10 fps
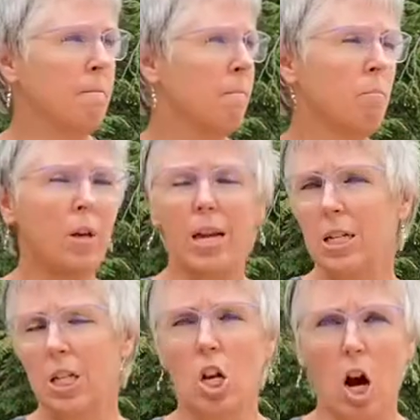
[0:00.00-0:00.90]
That
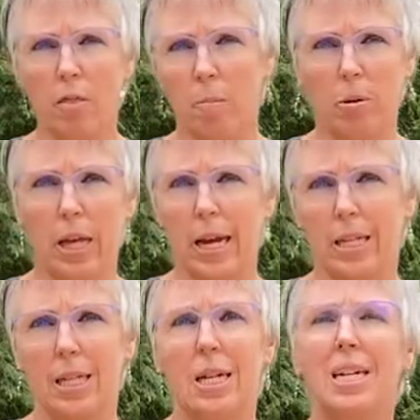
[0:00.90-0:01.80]
is not the
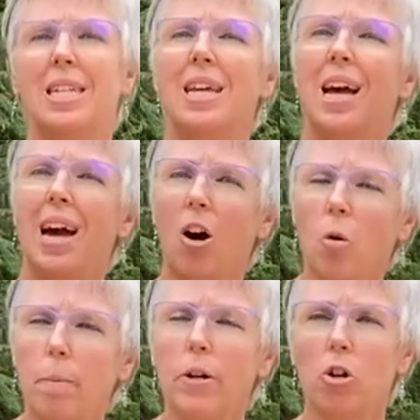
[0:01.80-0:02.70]
place to
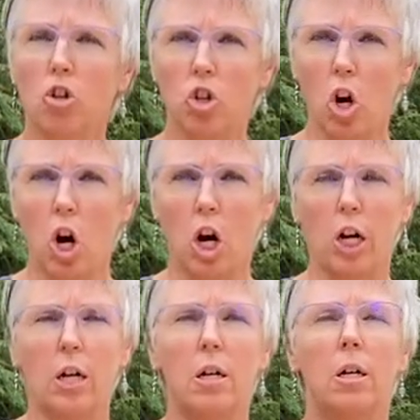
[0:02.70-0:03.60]
help your
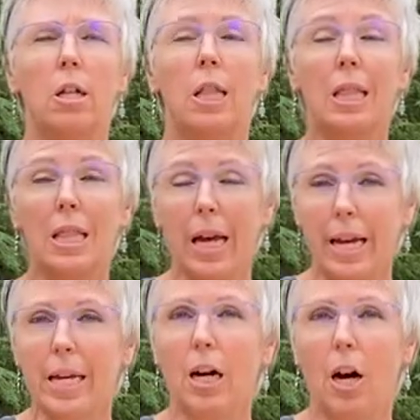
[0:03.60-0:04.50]
dog
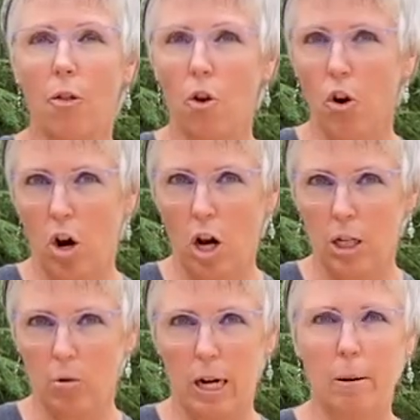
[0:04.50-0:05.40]
like other dogs, right?